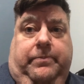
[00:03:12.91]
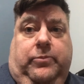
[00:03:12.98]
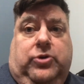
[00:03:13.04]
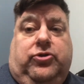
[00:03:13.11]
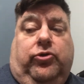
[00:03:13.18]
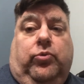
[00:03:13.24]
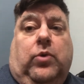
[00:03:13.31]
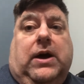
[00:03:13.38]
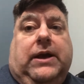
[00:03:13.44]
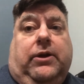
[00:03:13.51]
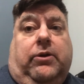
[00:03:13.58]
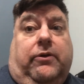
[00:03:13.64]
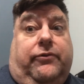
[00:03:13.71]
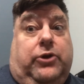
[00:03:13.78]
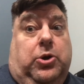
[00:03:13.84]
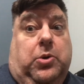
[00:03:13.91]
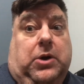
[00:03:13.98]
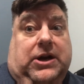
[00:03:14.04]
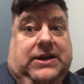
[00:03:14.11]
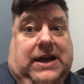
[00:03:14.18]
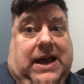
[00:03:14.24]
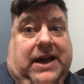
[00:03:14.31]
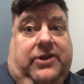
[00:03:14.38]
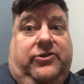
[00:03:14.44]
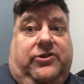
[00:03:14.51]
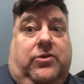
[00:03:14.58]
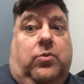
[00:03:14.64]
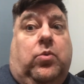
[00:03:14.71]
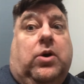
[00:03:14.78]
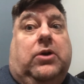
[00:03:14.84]
which is why there are fewer attacks
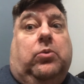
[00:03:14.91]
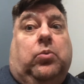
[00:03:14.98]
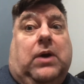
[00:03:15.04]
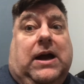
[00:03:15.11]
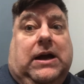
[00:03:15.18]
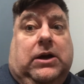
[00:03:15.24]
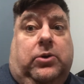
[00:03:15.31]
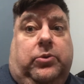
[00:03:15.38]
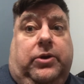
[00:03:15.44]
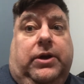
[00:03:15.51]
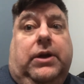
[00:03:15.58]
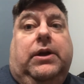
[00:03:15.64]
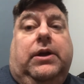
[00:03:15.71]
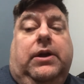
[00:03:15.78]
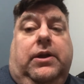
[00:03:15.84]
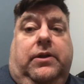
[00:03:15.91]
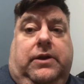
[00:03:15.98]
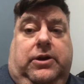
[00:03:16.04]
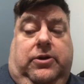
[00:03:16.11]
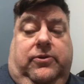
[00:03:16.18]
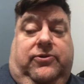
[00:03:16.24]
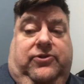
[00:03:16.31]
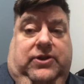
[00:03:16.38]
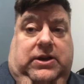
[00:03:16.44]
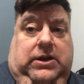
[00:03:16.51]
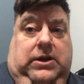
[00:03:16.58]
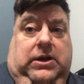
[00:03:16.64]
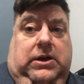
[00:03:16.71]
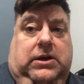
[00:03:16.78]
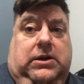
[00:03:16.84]
in one round than you see
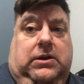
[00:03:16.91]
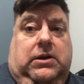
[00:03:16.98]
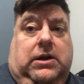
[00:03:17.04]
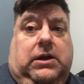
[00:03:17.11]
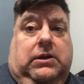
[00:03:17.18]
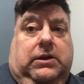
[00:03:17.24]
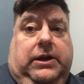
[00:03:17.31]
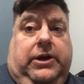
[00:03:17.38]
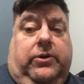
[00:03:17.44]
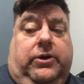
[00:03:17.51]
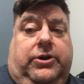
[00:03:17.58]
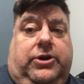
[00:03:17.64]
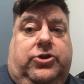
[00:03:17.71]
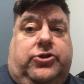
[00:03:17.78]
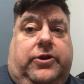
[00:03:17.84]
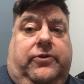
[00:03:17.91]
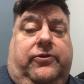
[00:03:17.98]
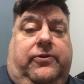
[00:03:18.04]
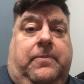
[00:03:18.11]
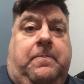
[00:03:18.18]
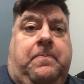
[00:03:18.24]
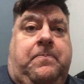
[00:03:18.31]
in later editions.